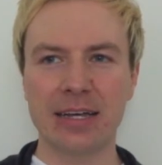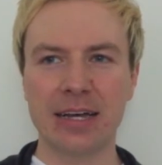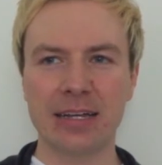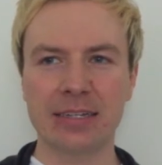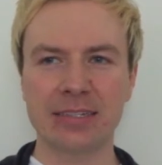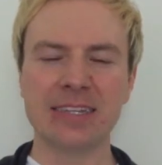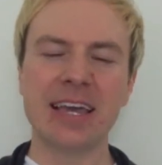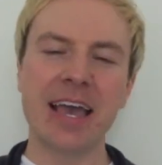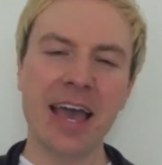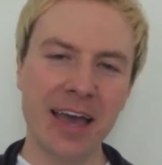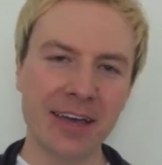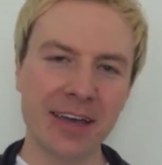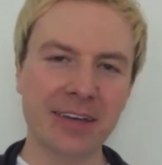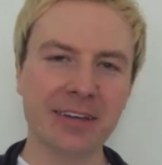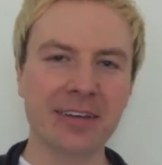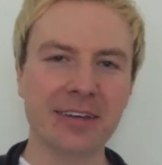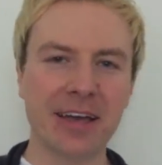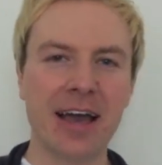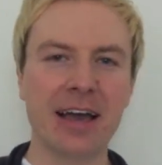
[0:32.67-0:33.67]

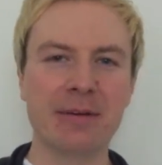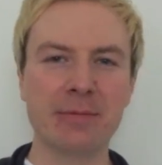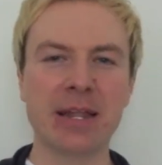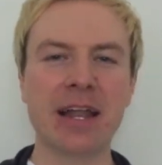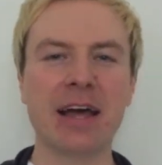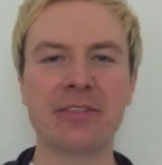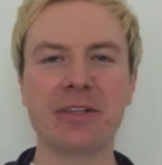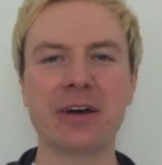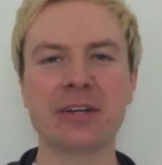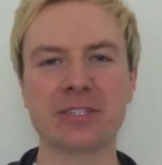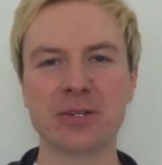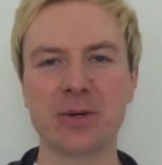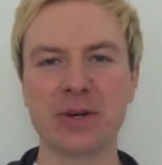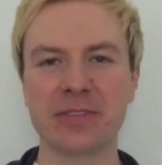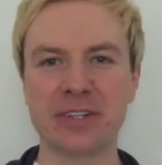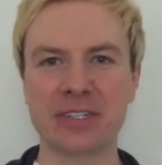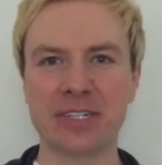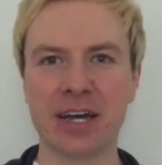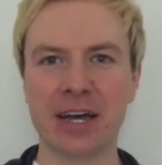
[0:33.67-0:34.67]
Yeah, I mean, I thought so
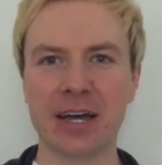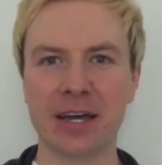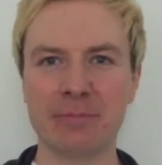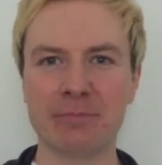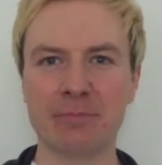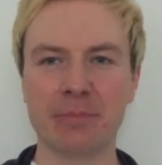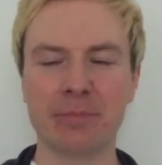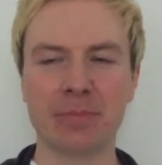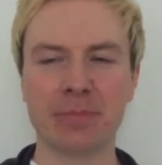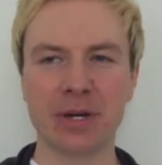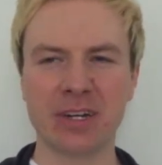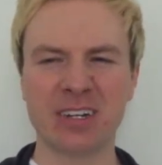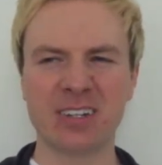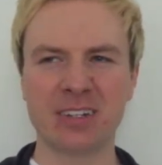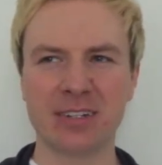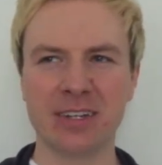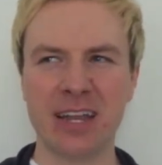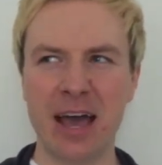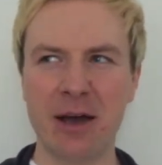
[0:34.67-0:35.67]
at the time,
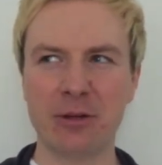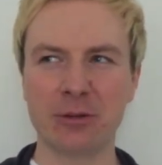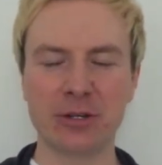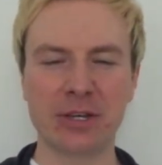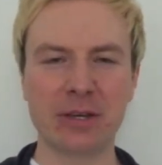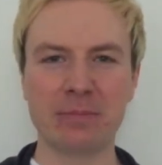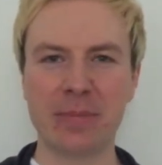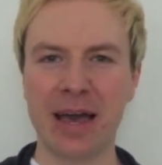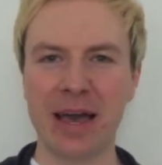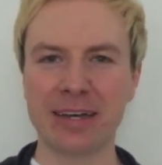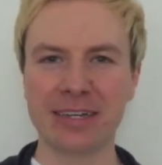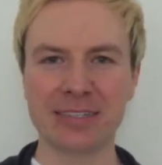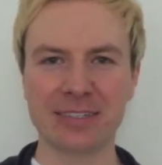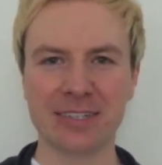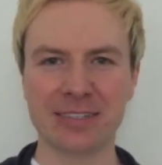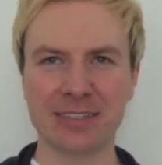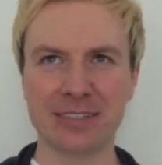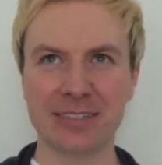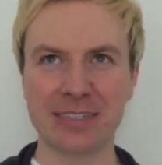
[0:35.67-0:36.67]
but now looking back,
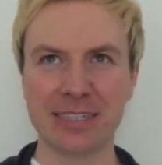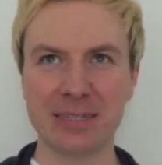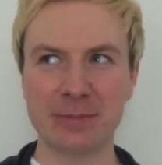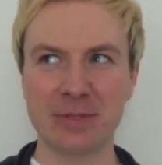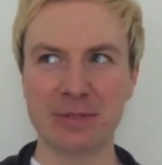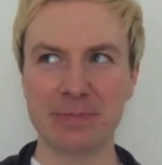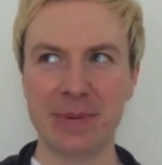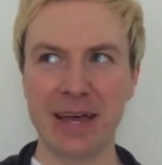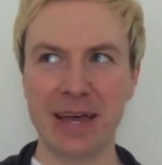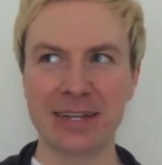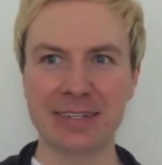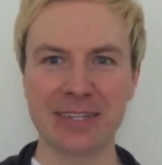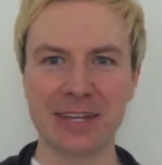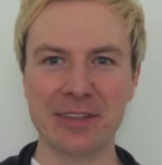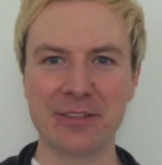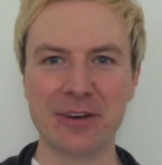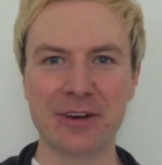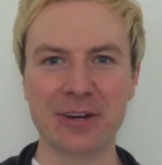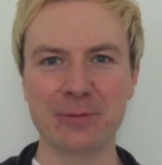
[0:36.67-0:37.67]
it doesn't seem as bad as
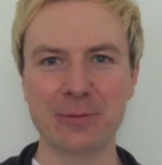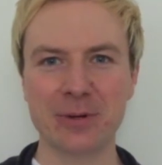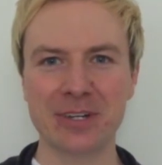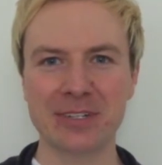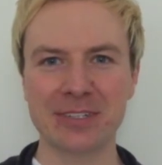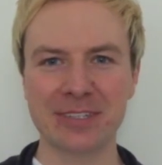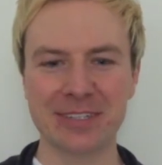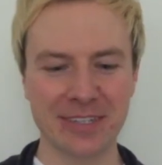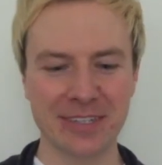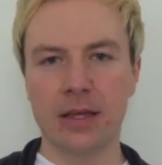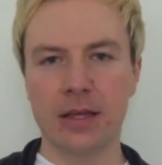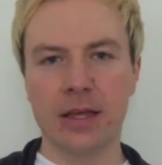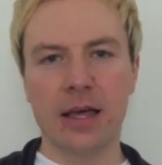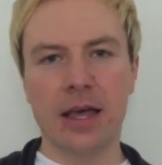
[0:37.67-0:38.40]
I thought it was.